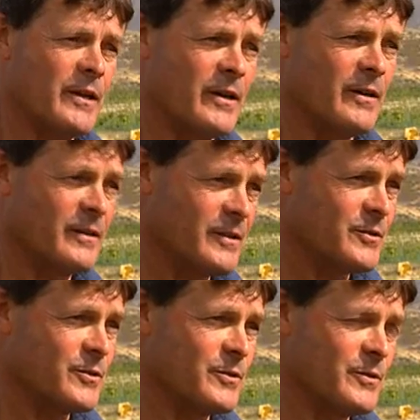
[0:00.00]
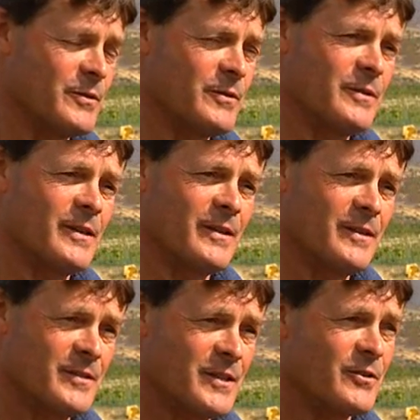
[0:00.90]
here into
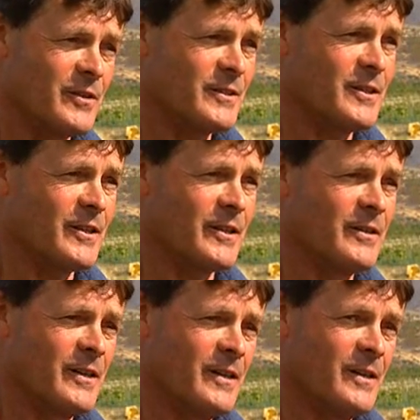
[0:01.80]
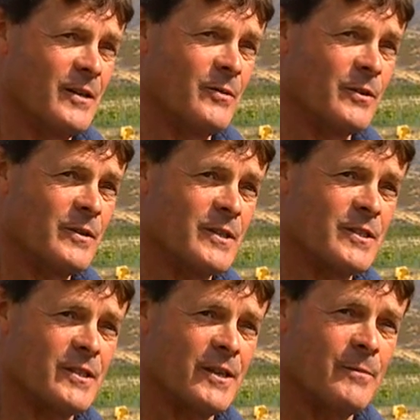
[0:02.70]
central Otago with
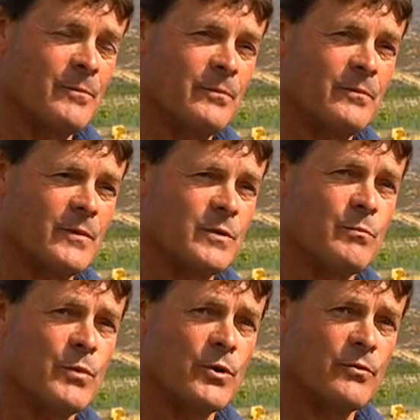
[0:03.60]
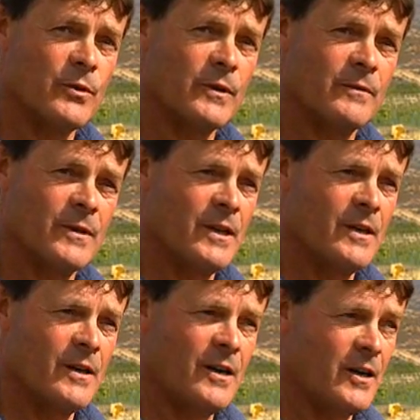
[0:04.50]
this beautiful
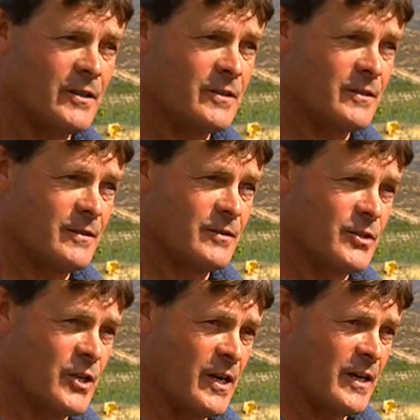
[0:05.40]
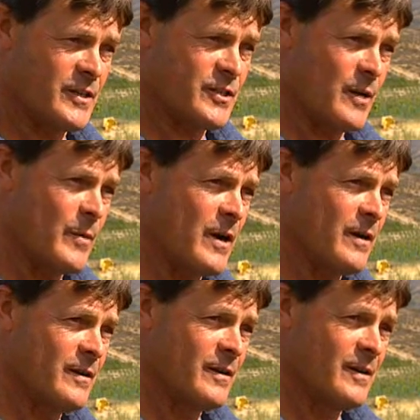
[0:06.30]
hot, dry summer
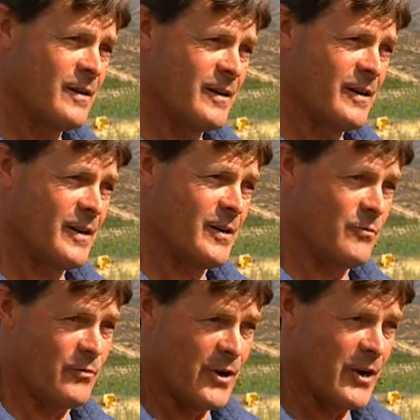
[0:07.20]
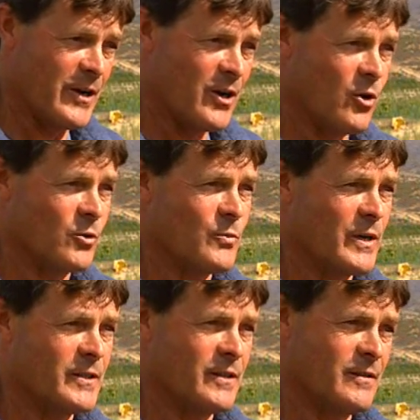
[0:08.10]
and very cold
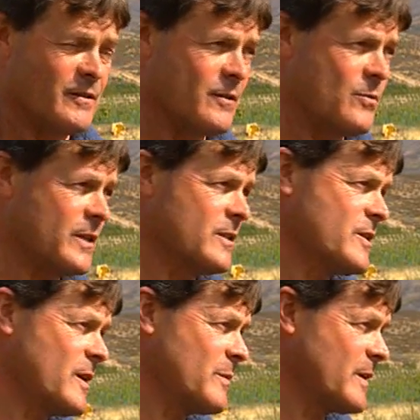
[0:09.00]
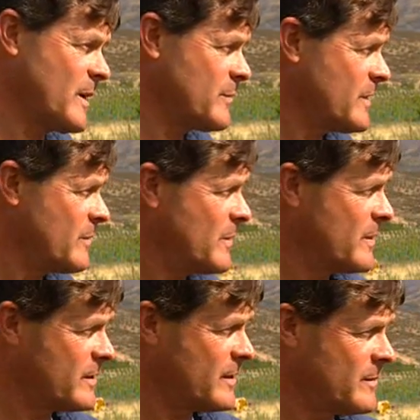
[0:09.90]
winter. Not quite the same in Cape Town,
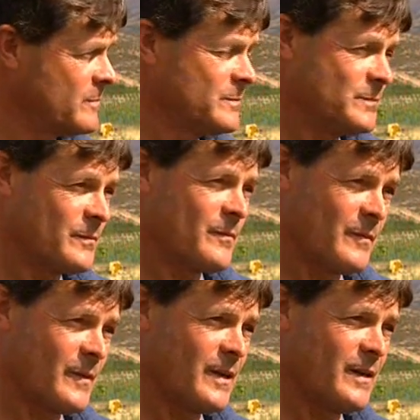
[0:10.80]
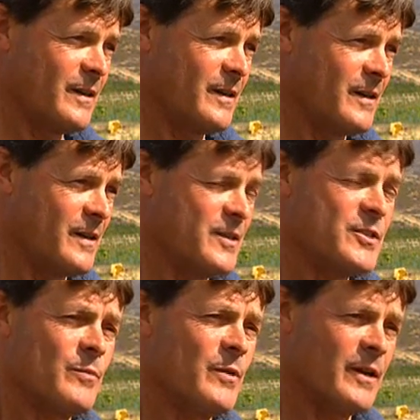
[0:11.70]
but a
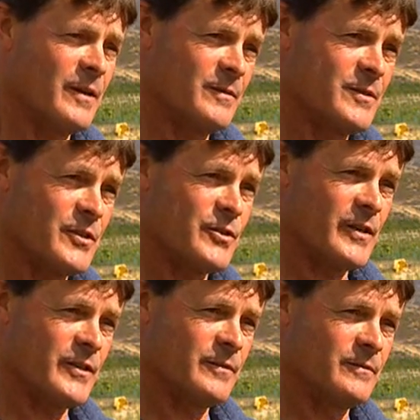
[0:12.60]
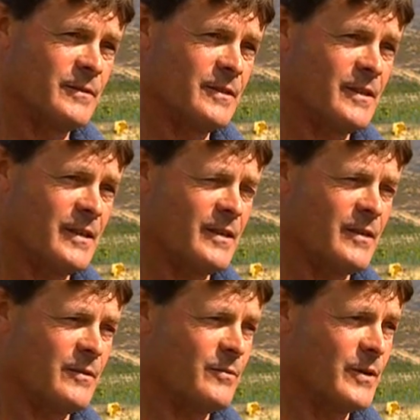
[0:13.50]
similar situation,
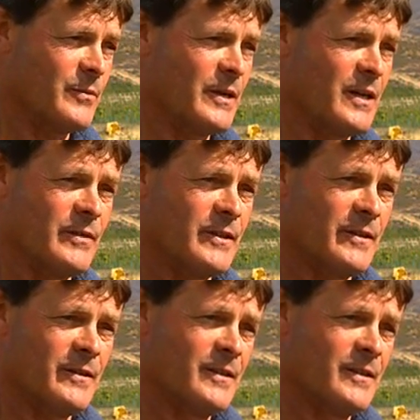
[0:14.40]
and we love it here.